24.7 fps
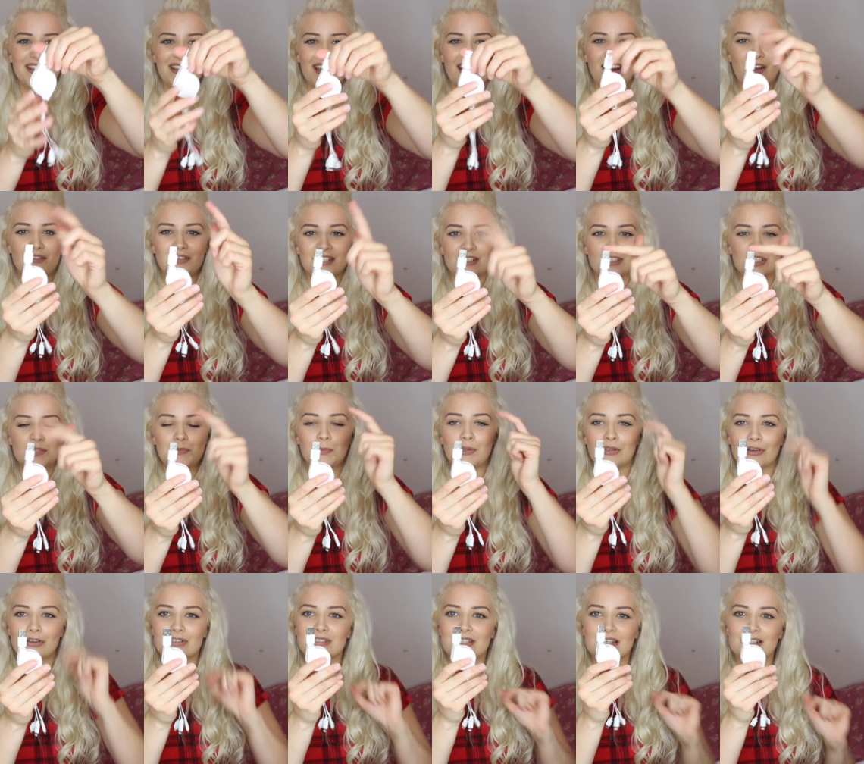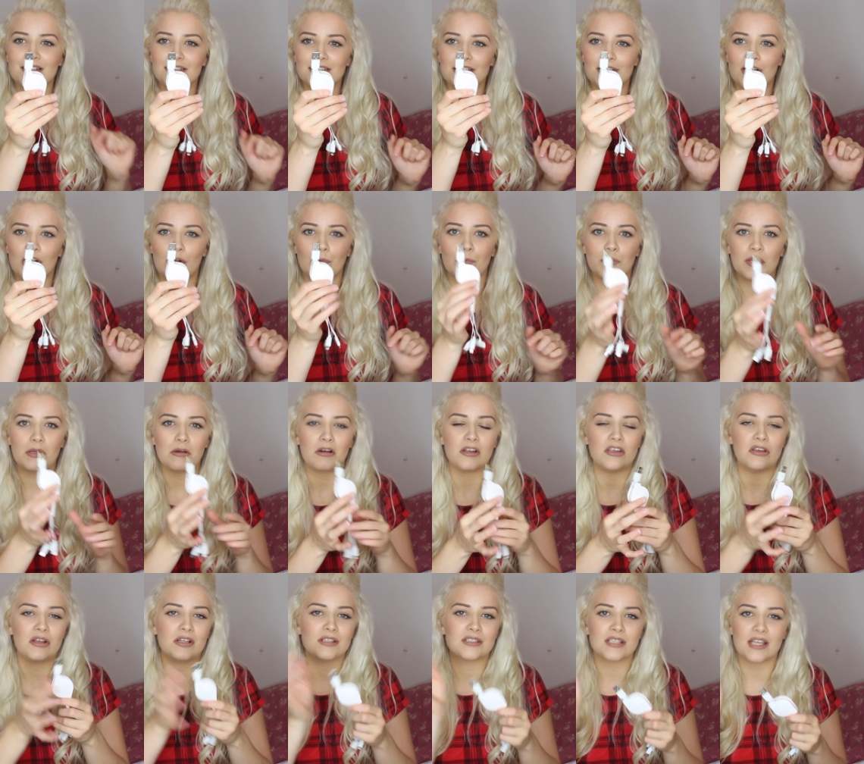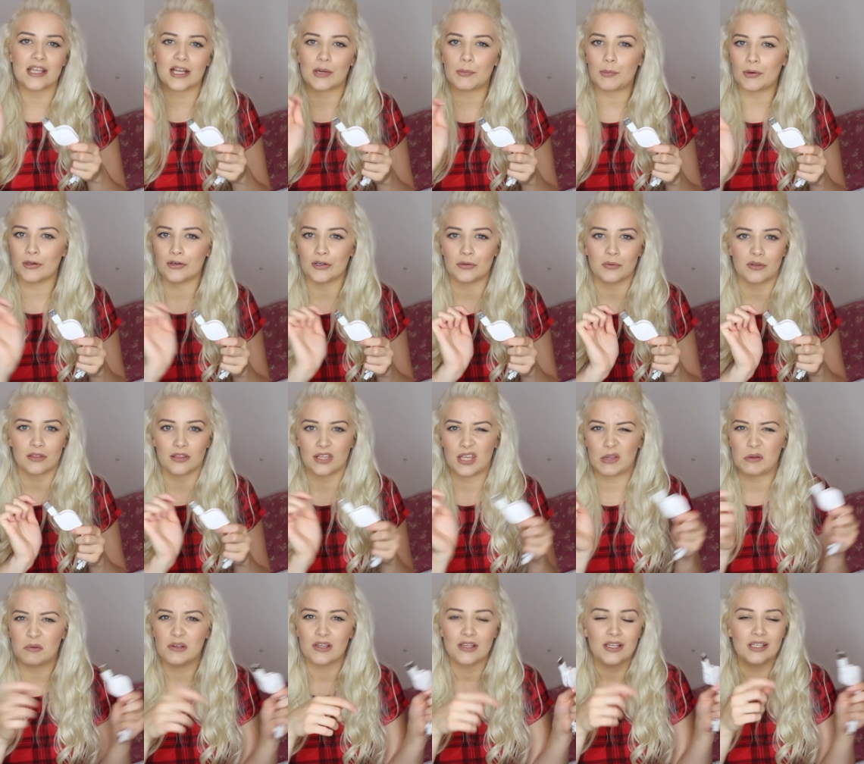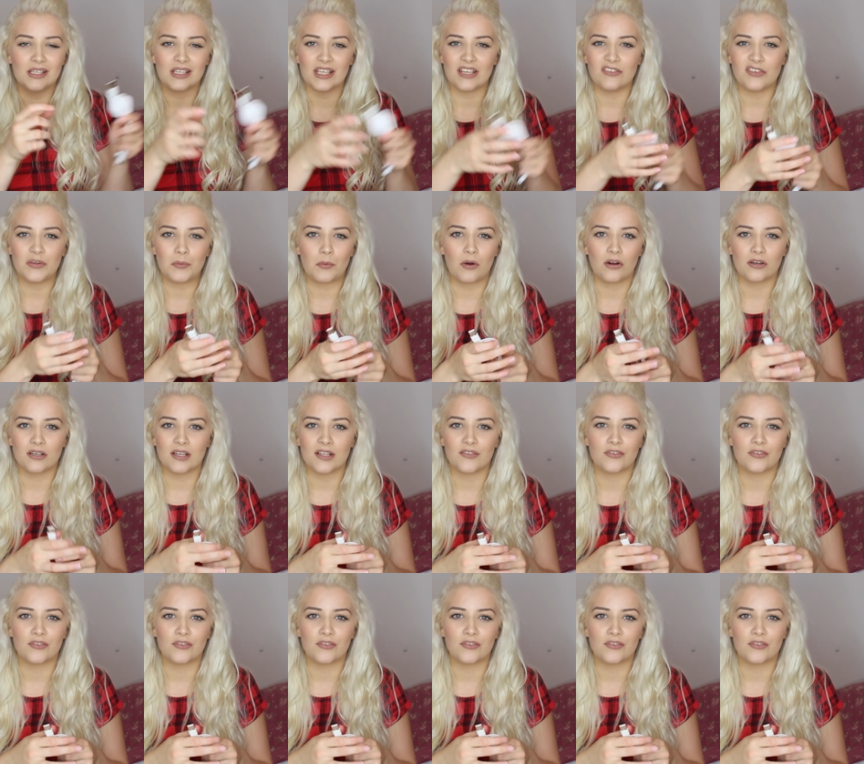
And obviously it just plugs into your computer, or you can take a plug with you if you want,